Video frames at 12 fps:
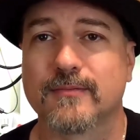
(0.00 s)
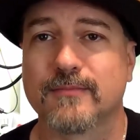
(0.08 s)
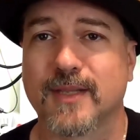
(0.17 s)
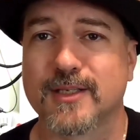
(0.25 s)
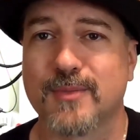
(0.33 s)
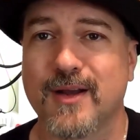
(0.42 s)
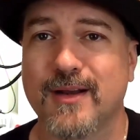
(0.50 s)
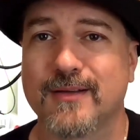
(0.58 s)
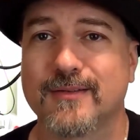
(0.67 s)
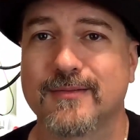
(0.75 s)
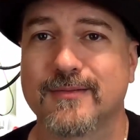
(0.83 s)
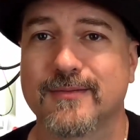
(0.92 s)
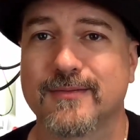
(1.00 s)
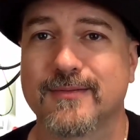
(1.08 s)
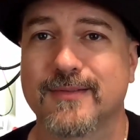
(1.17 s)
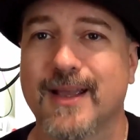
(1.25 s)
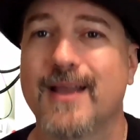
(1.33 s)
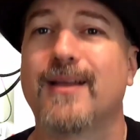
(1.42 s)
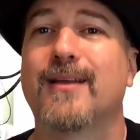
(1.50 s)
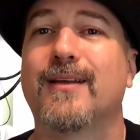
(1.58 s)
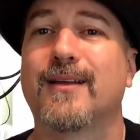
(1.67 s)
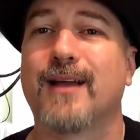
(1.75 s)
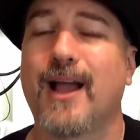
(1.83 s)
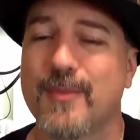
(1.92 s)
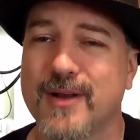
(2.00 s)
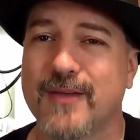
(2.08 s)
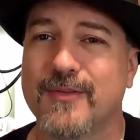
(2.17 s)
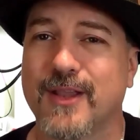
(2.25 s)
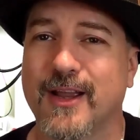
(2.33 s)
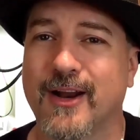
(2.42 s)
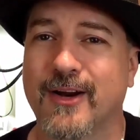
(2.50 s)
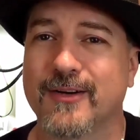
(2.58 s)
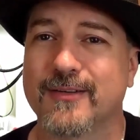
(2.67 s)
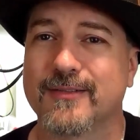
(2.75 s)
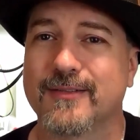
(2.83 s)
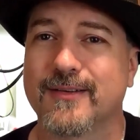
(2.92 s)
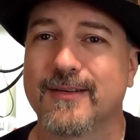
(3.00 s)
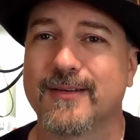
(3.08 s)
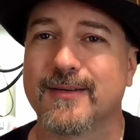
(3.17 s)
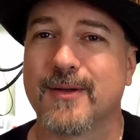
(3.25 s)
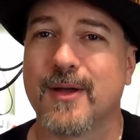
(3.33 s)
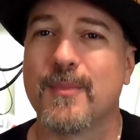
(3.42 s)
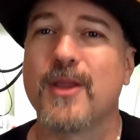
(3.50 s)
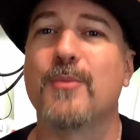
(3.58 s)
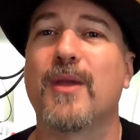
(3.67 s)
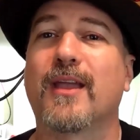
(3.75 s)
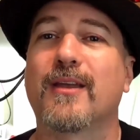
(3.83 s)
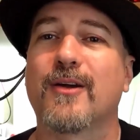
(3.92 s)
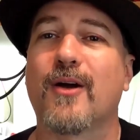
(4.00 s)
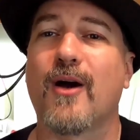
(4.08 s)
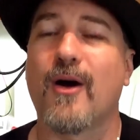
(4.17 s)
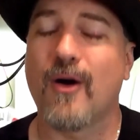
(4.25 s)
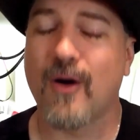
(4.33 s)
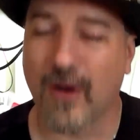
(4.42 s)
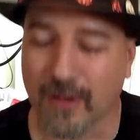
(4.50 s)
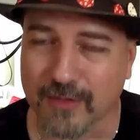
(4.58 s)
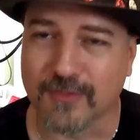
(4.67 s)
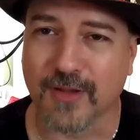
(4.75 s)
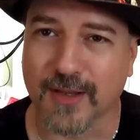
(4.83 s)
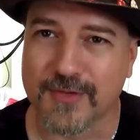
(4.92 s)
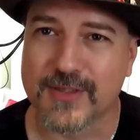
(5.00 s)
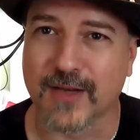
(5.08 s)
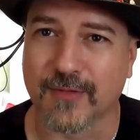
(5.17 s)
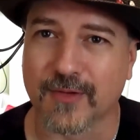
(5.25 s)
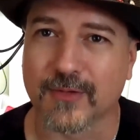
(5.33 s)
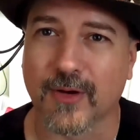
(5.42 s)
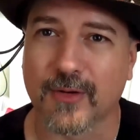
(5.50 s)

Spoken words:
that's about it. I've been Haven the Hare. May you make all of life saving throws.